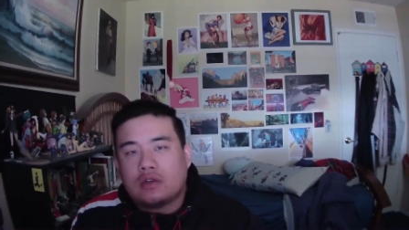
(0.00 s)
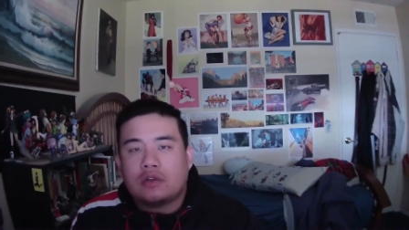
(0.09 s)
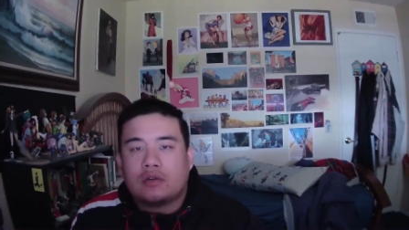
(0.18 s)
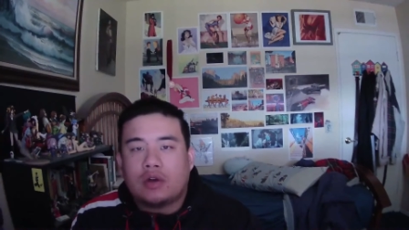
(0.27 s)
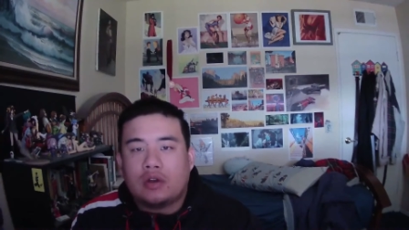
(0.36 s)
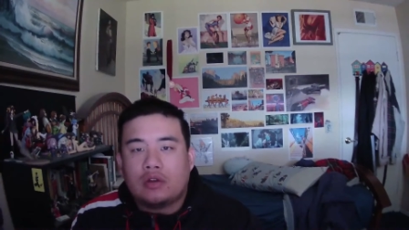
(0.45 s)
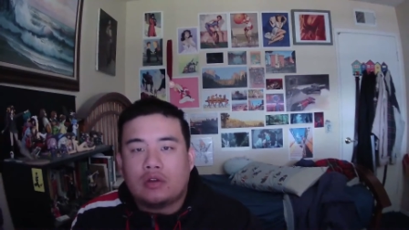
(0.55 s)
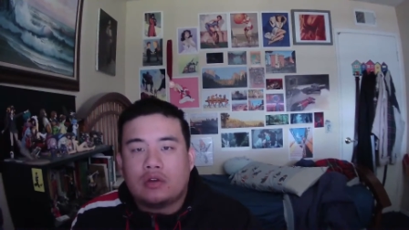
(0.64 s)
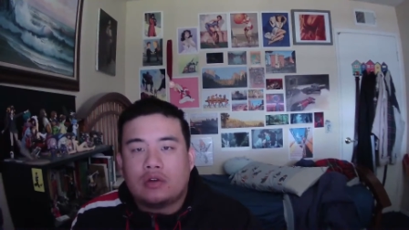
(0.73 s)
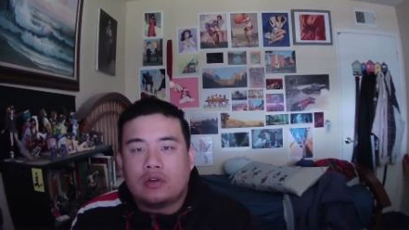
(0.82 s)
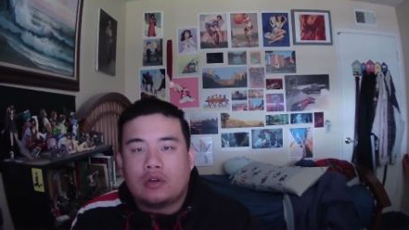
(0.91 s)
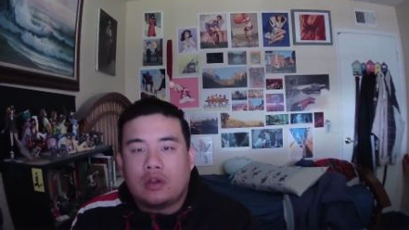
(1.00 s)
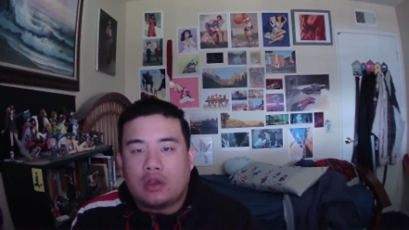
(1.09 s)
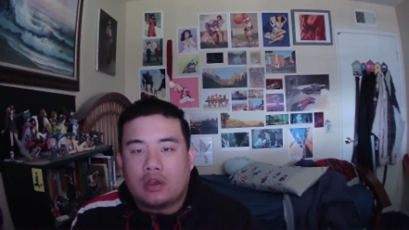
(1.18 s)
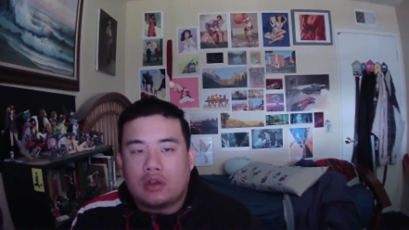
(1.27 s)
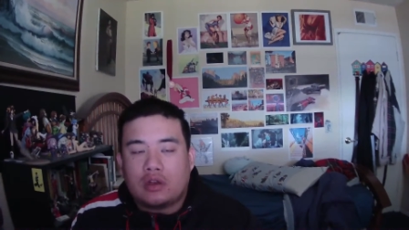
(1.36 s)
right?
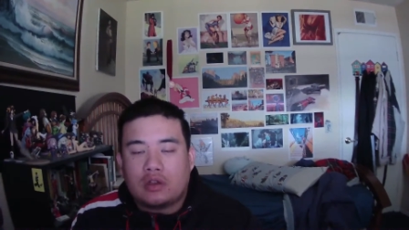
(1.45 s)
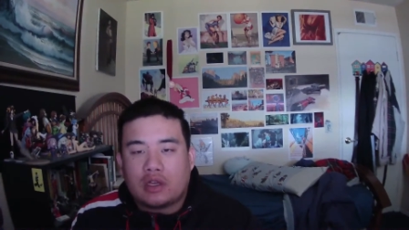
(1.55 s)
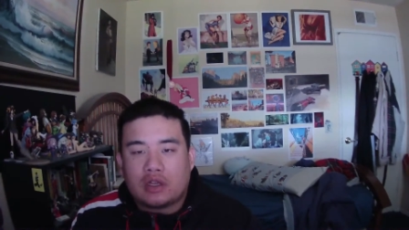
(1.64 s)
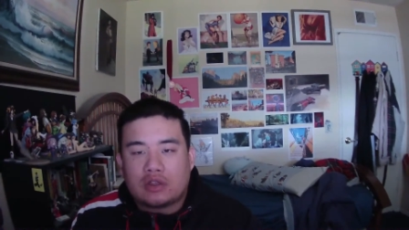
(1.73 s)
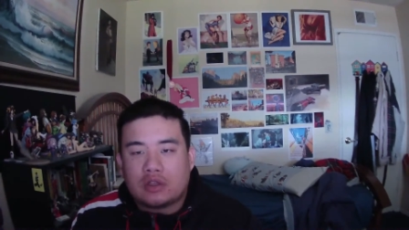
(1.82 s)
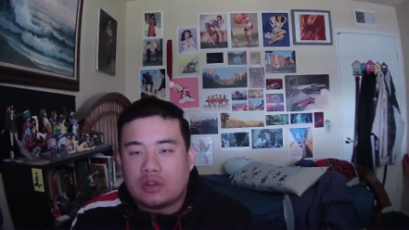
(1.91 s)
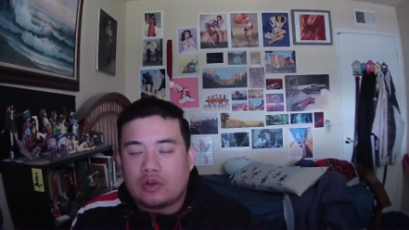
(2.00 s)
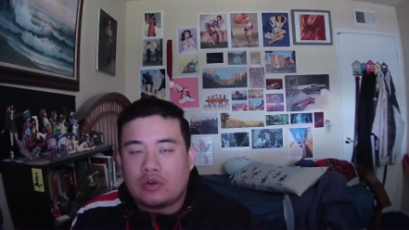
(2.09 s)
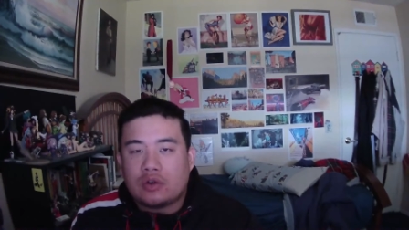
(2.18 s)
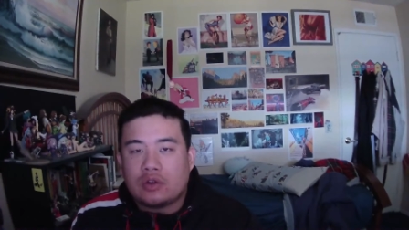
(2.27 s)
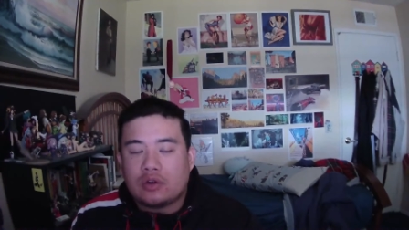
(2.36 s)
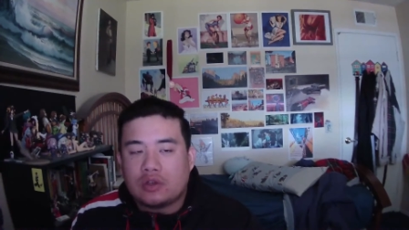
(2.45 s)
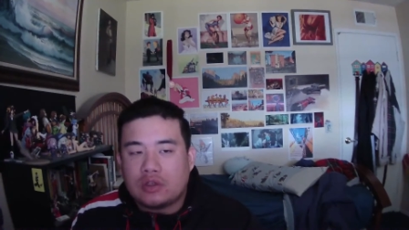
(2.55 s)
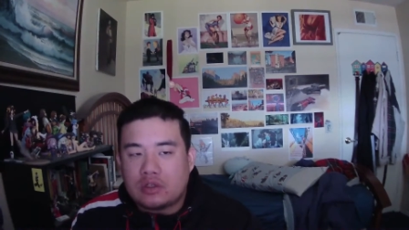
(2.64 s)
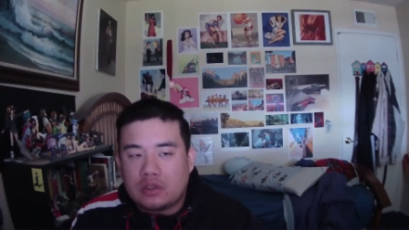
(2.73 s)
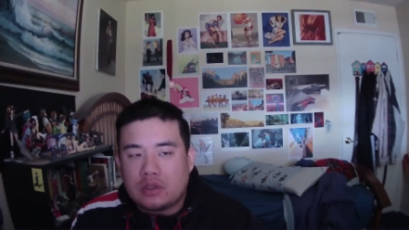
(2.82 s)
And like I said, there there
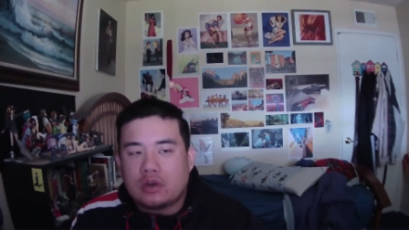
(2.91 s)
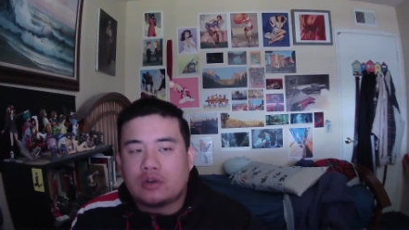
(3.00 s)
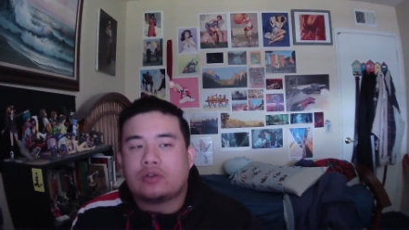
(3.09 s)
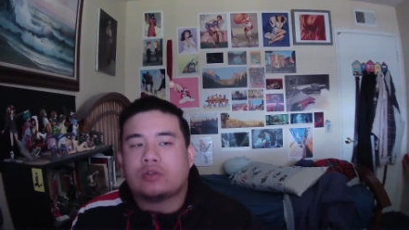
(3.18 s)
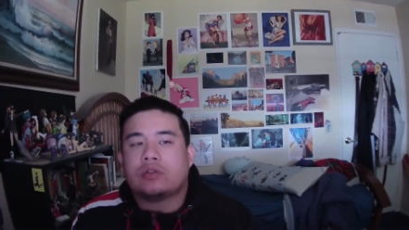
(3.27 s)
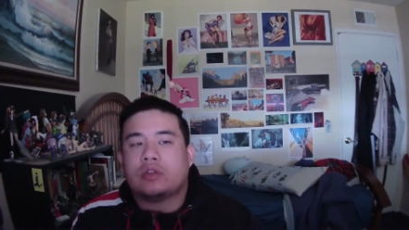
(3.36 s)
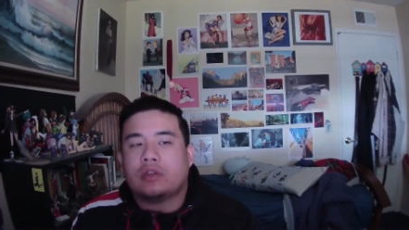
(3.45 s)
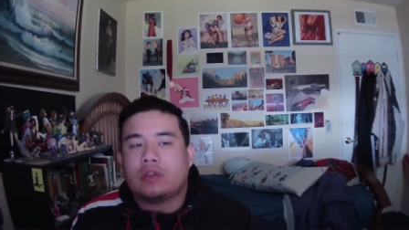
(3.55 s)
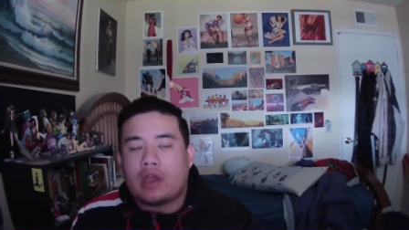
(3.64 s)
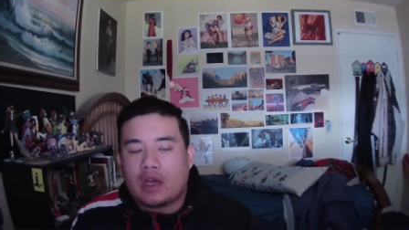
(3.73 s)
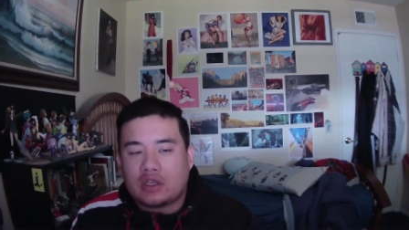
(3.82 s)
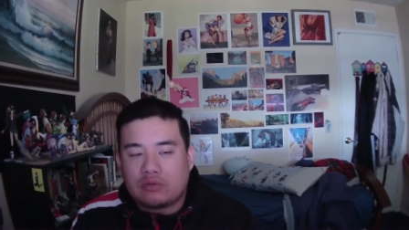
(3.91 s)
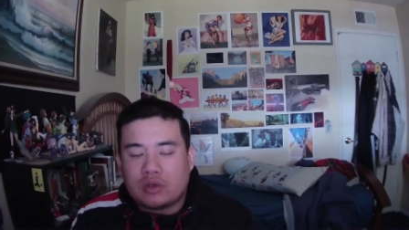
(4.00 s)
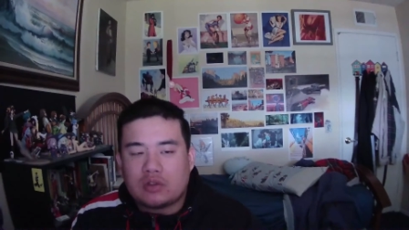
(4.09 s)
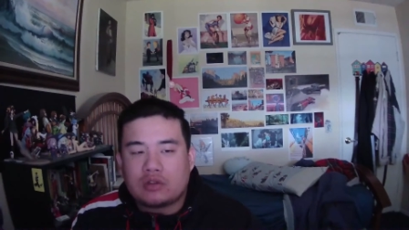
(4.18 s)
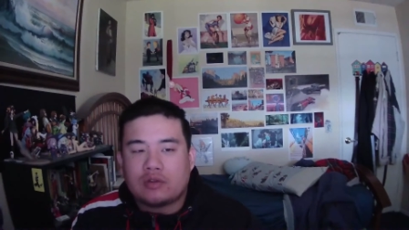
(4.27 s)
is the also the the
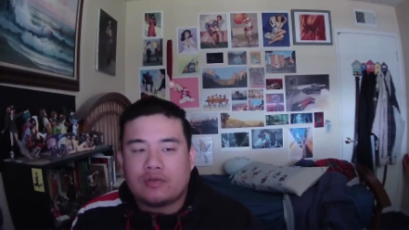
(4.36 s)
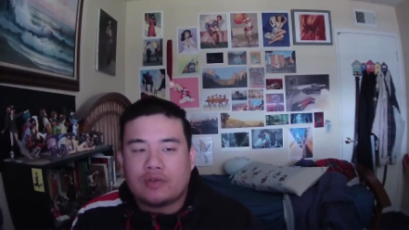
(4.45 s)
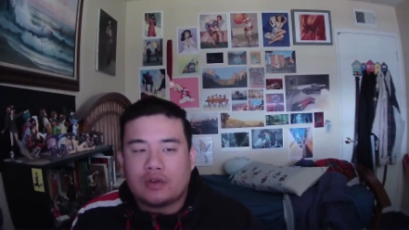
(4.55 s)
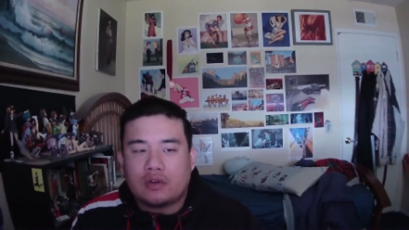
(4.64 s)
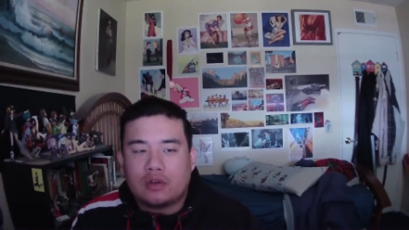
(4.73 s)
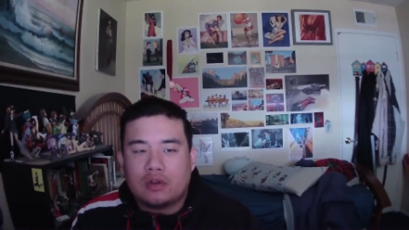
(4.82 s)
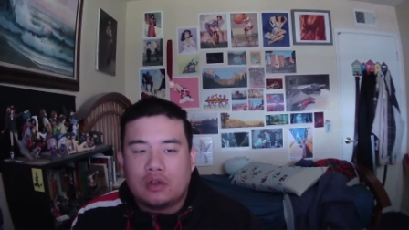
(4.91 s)
aspect of uh,